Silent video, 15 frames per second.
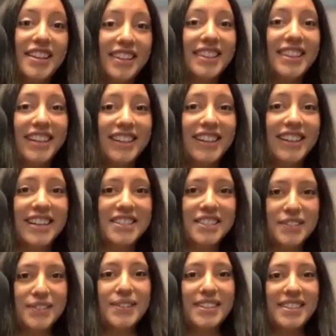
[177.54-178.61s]
There is, and
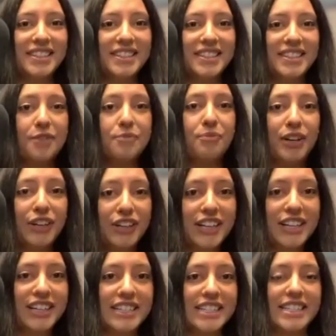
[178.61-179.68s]
who doesn't like
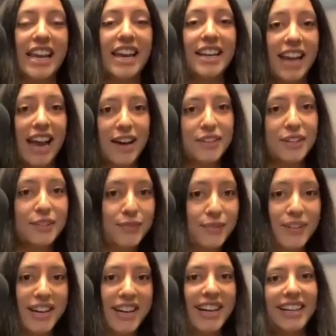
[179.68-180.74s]
burgers, and now they're
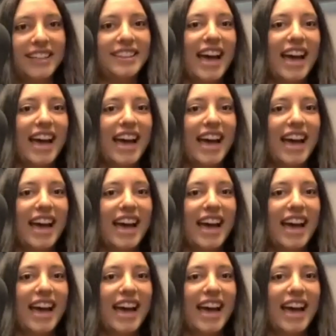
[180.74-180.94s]
free?